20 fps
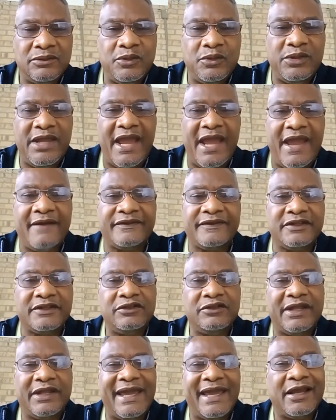we have to
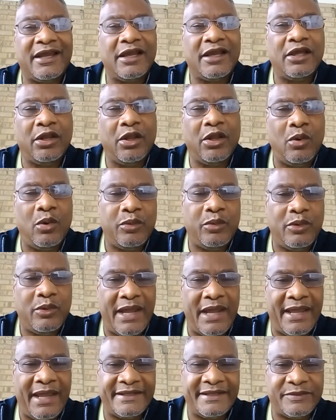look at a global
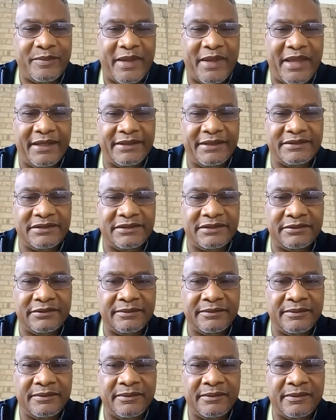aspect,
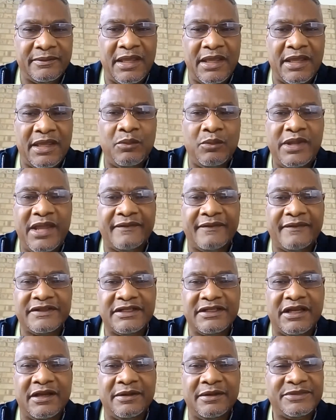and we have
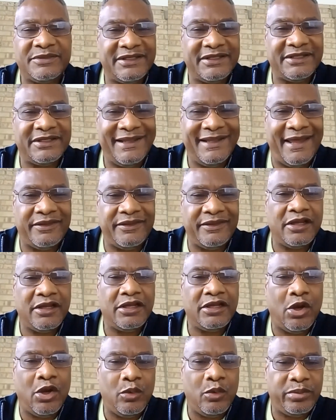to come together
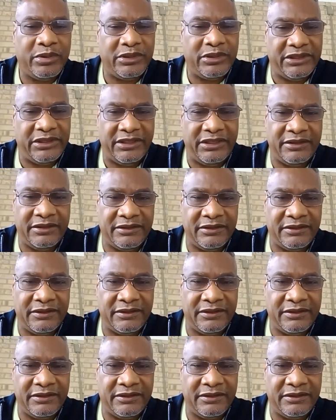globally